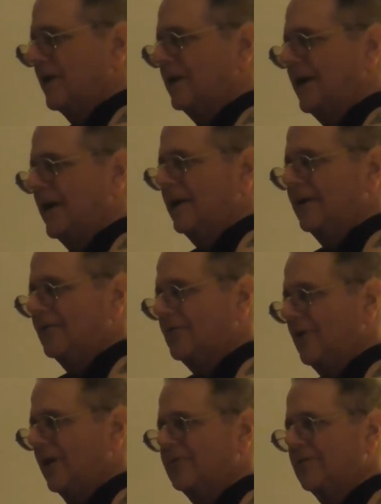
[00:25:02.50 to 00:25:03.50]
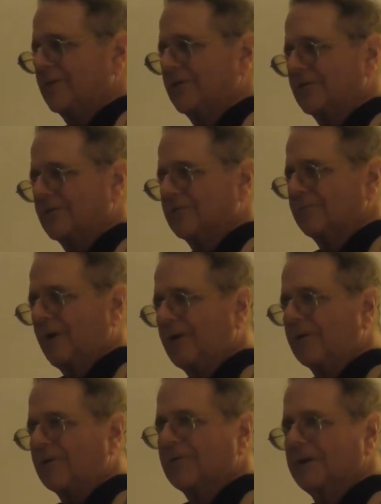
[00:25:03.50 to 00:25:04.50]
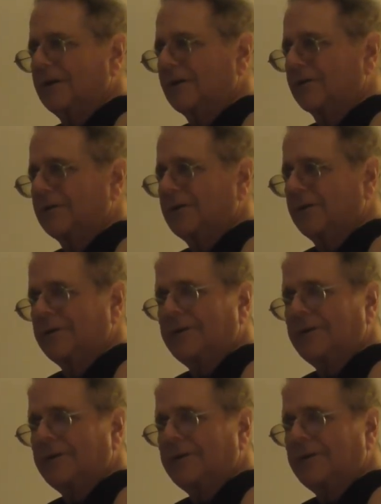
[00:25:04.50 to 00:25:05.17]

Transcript: gigantic tricycle or Harley or